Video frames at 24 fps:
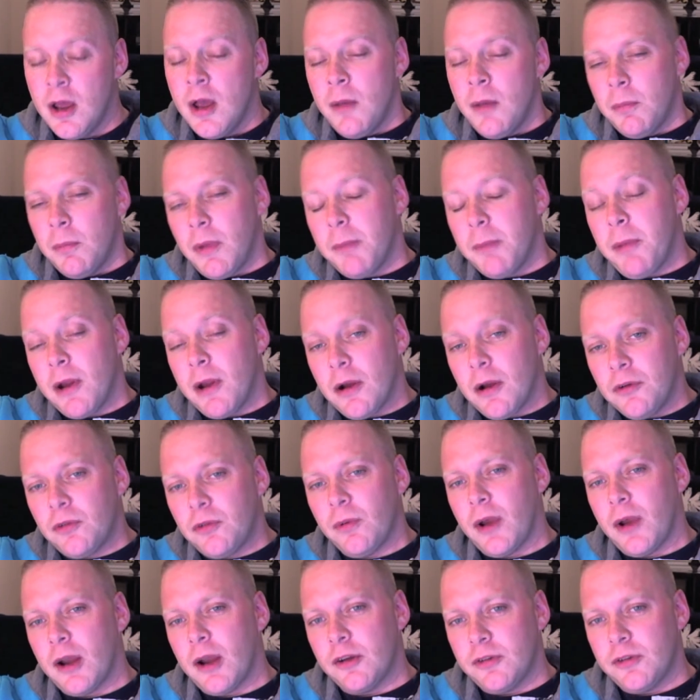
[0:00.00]
My parents
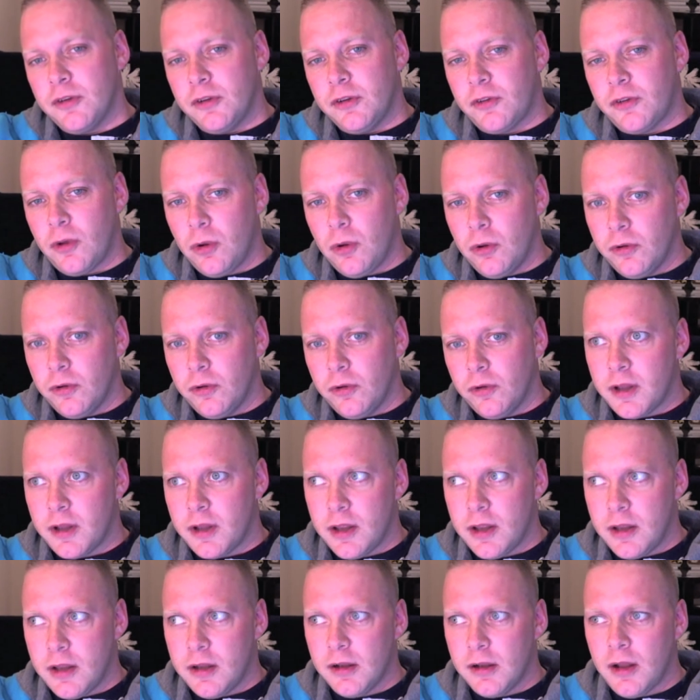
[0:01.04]
were actually told
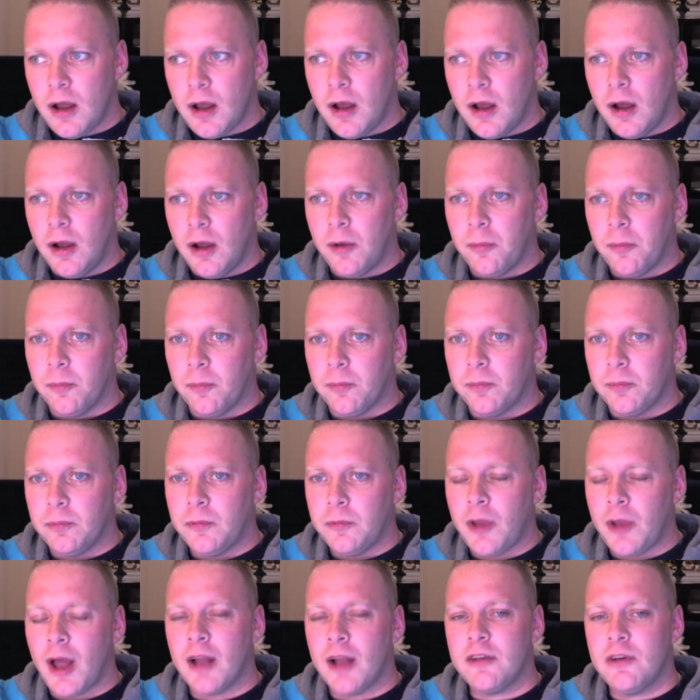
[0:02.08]
that
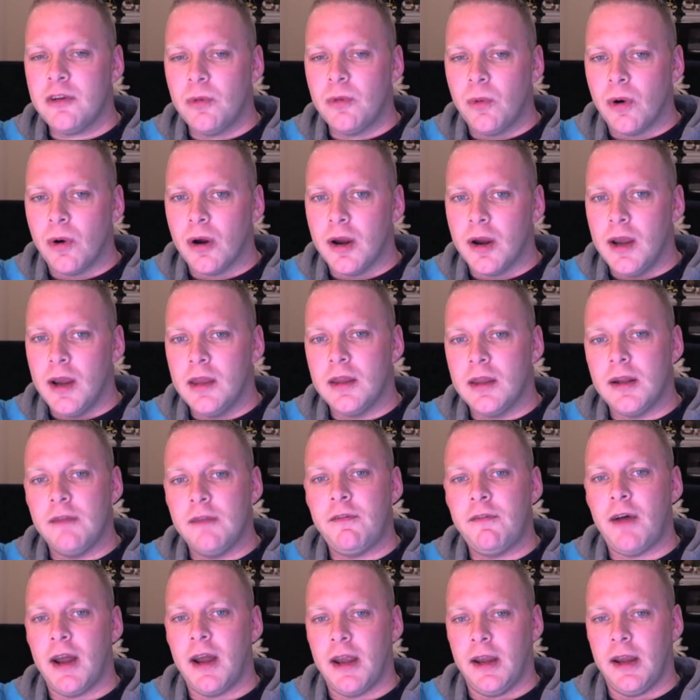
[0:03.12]
not to worry, that
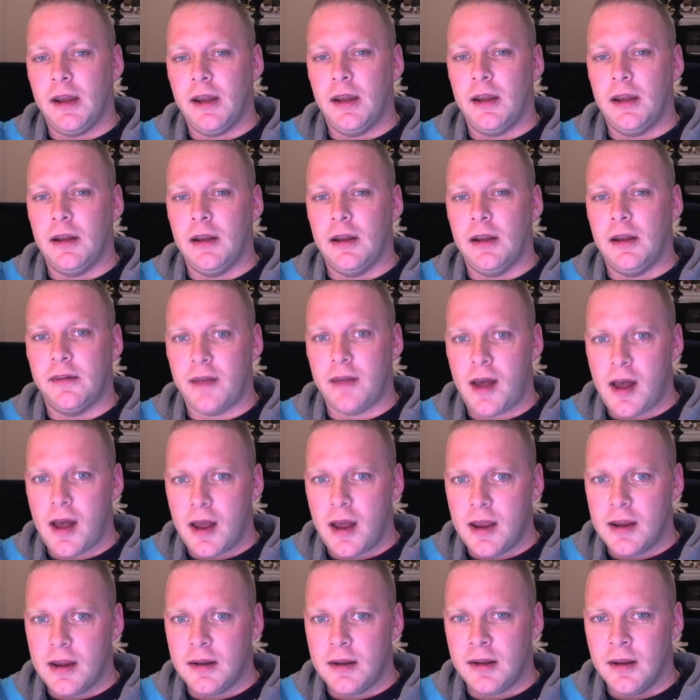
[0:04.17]
if I
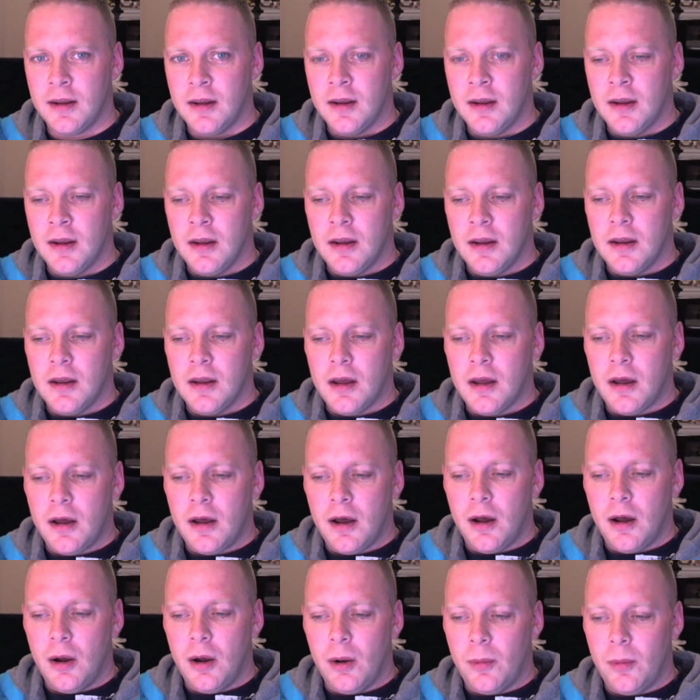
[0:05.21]
died,
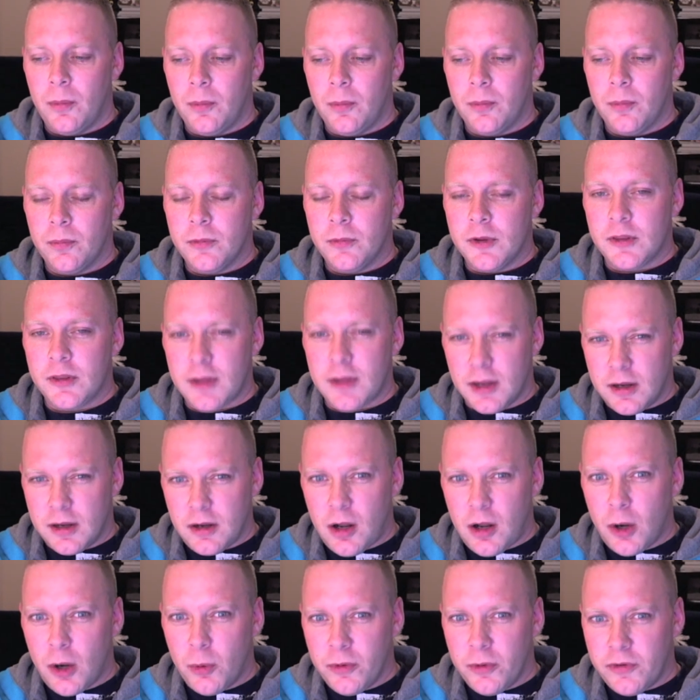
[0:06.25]
that they could
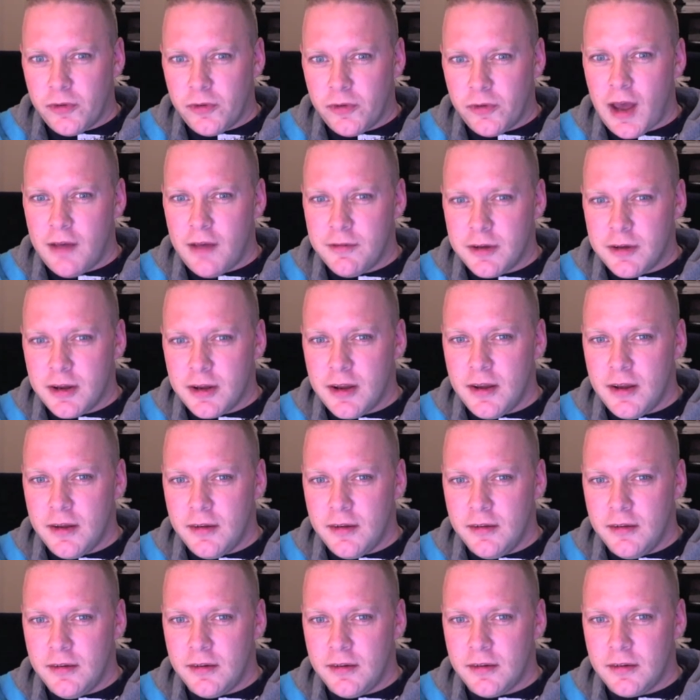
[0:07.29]
always have
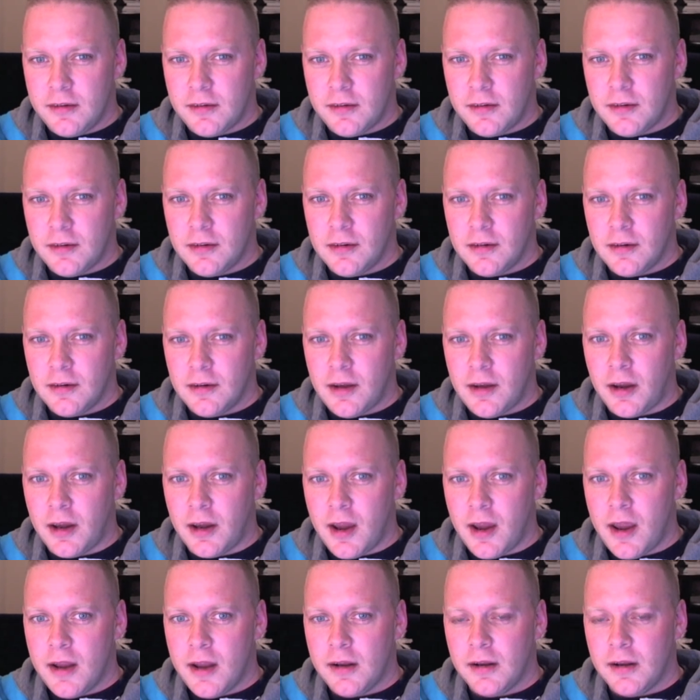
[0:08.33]
kids
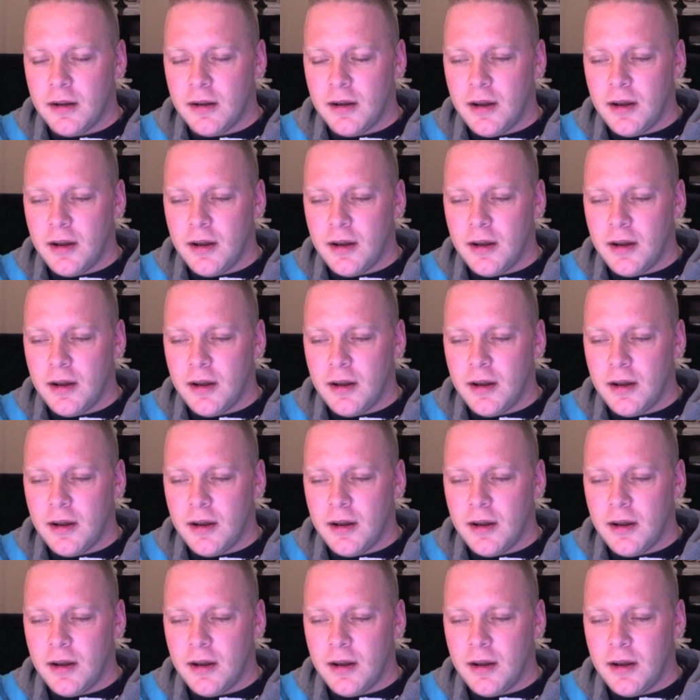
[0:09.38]
again.